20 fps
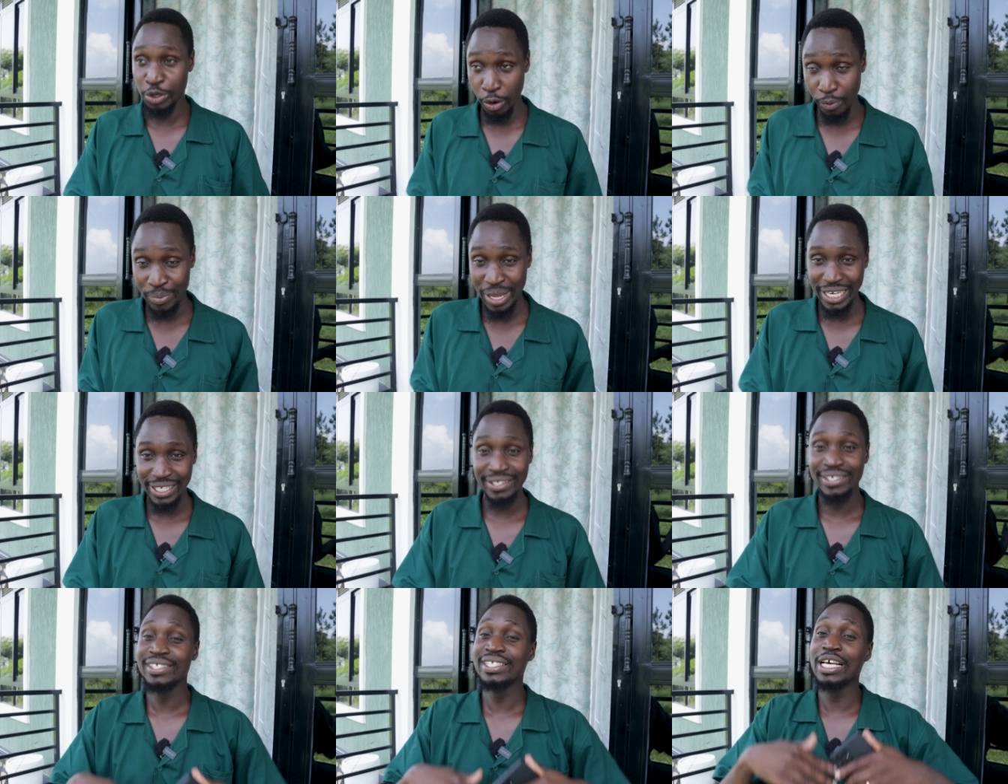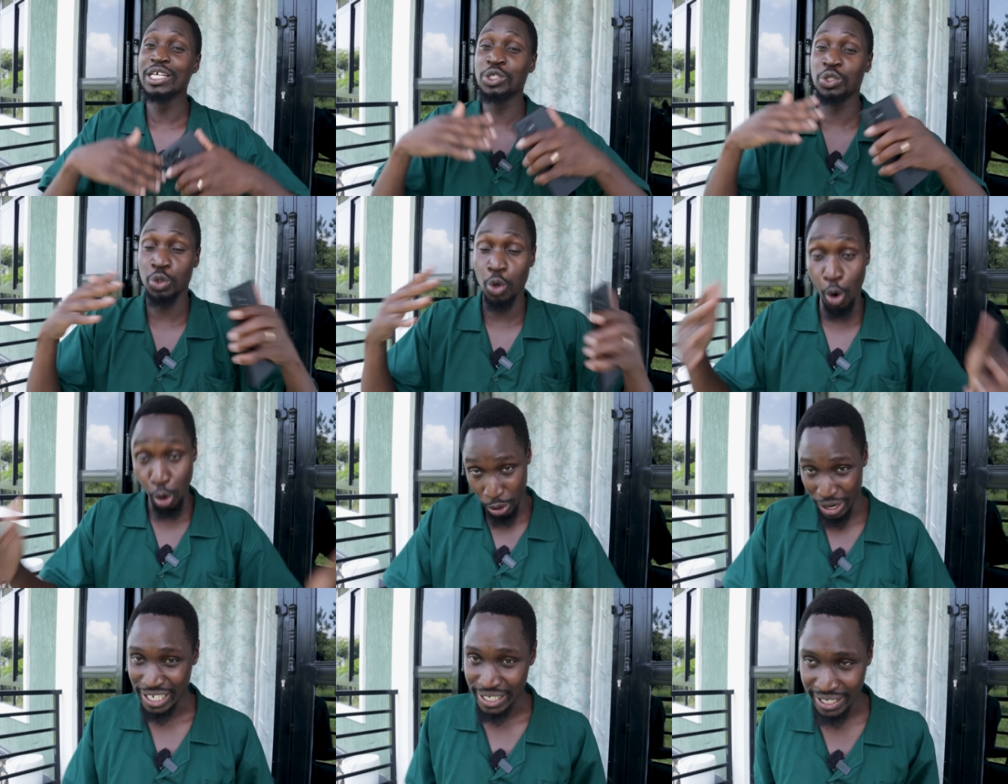do mix, there's
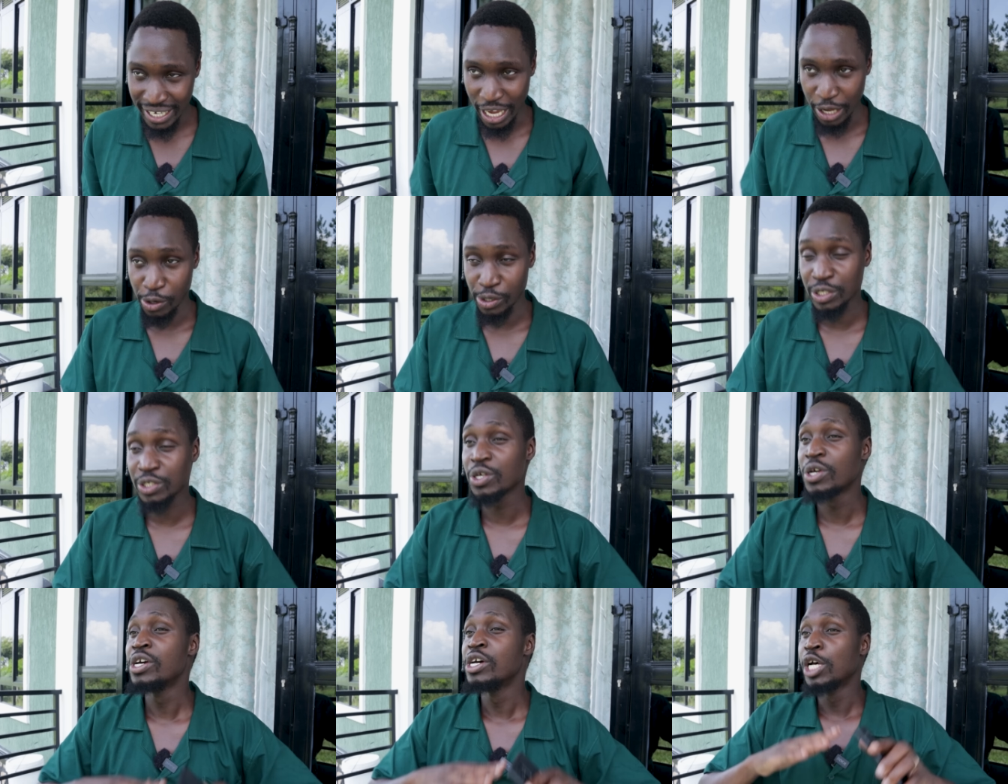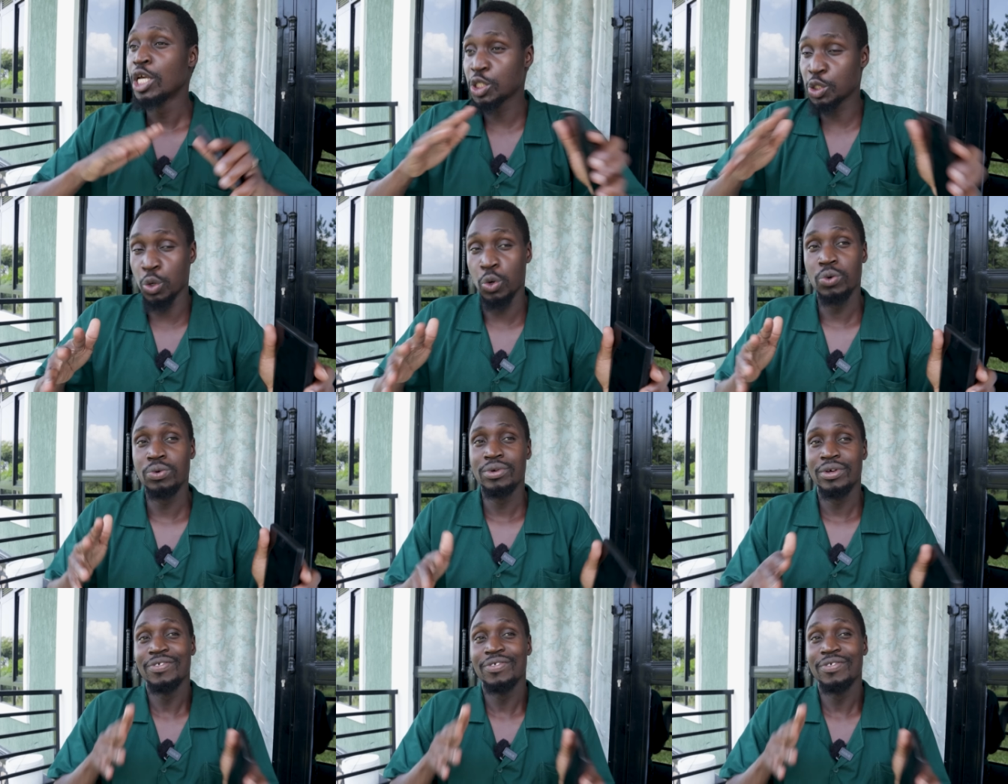always chaos. So